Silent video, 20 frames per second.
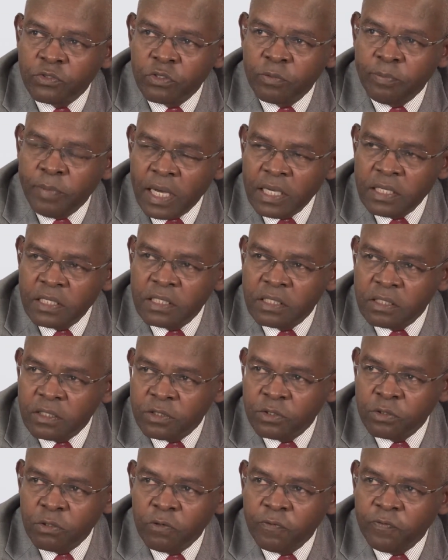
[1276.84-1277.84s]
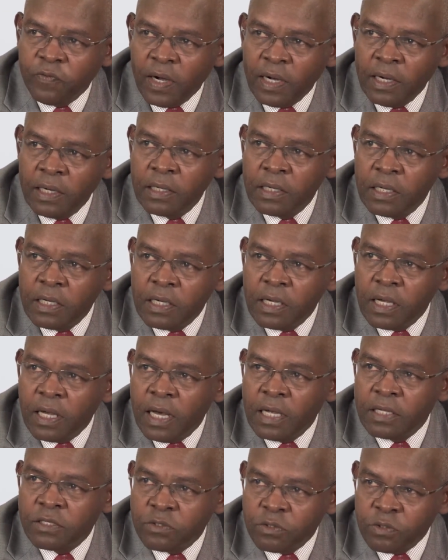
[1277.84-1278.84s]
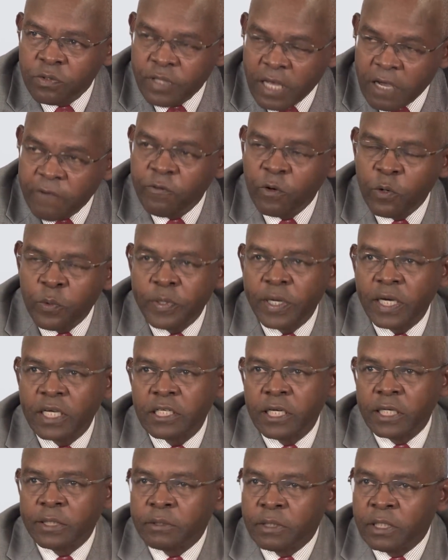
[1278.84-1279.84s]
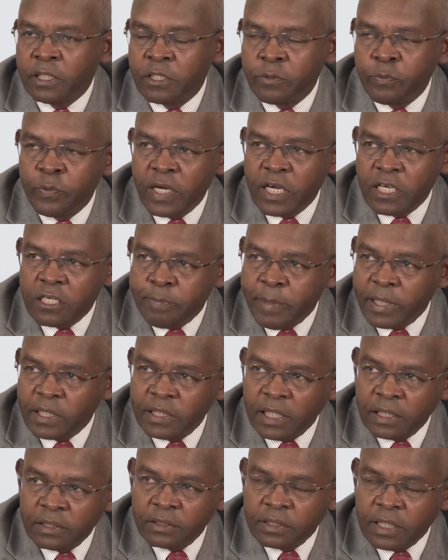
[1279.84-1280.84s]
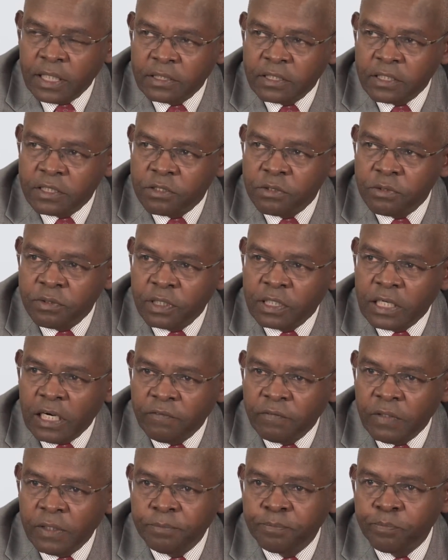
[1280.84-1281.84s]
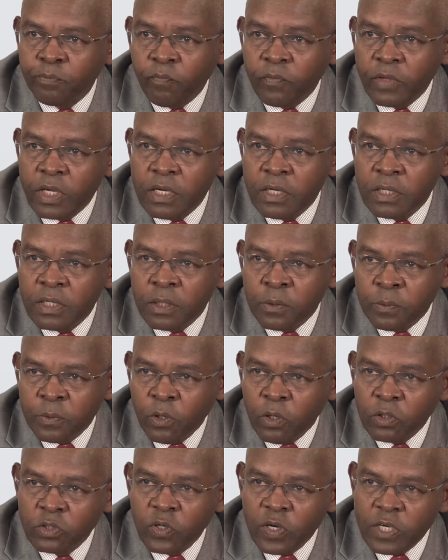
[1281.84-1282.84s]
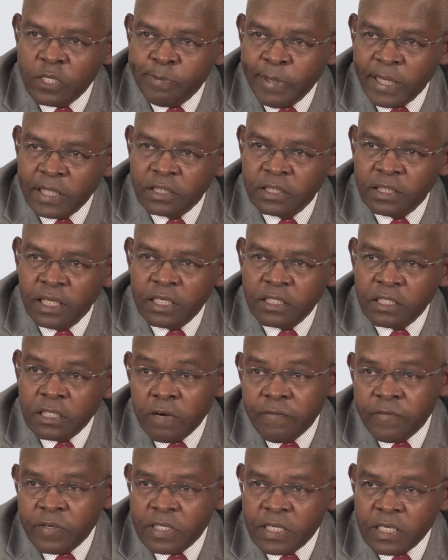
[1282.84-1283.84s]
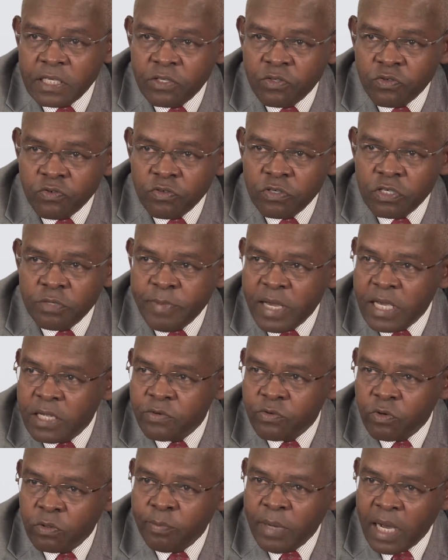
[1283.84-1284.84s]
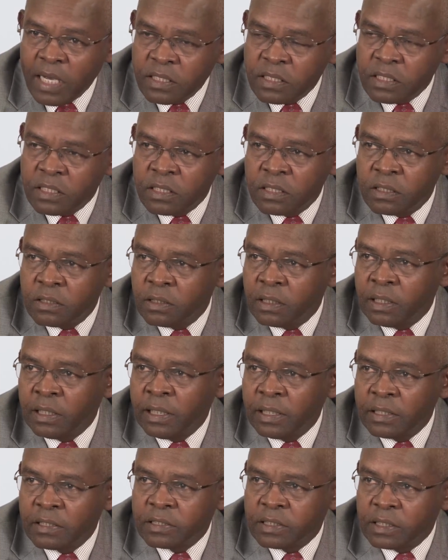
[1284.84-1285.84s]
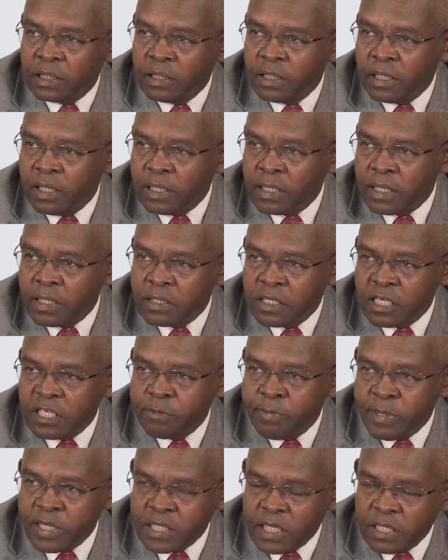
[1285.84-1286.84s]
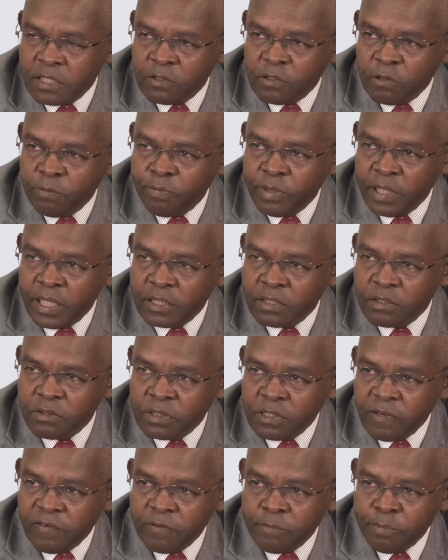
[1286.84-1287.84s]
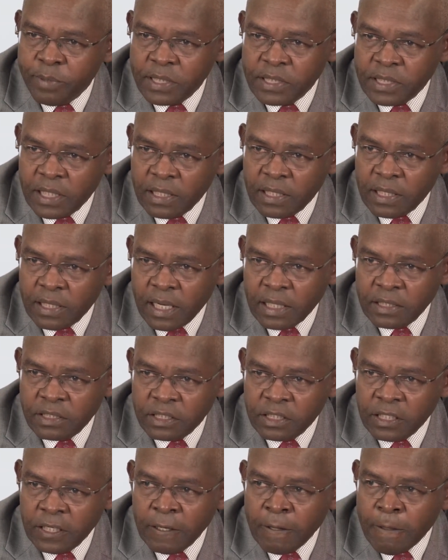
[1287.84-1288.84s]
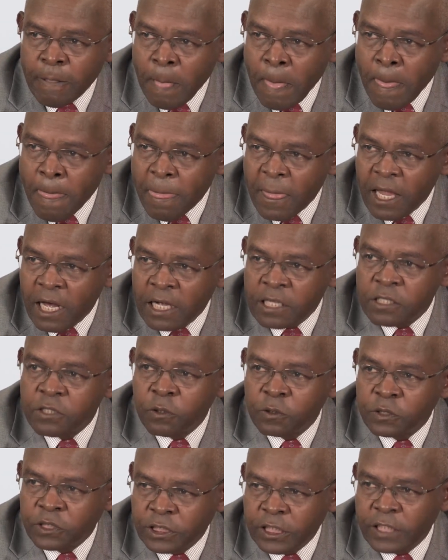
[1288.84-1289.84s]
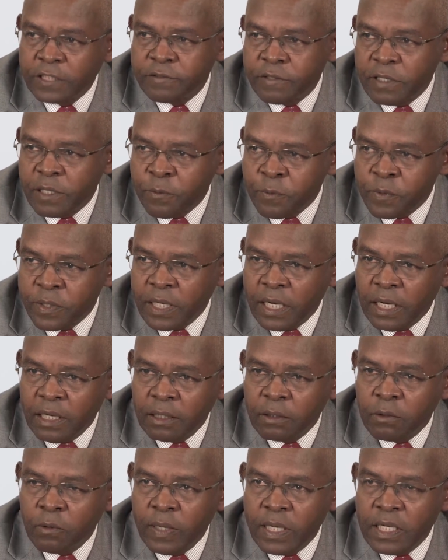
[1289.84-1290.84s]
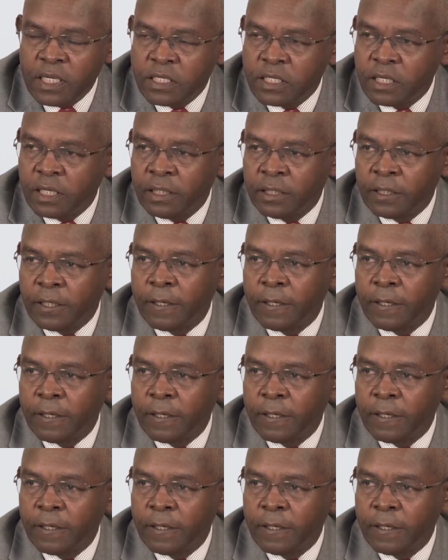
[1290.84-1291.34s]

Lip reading: robust so far, and so therefore we expect agriculture to recover. We also expect services to remain robust at 6% compared to 7% last year. And so generally we are quite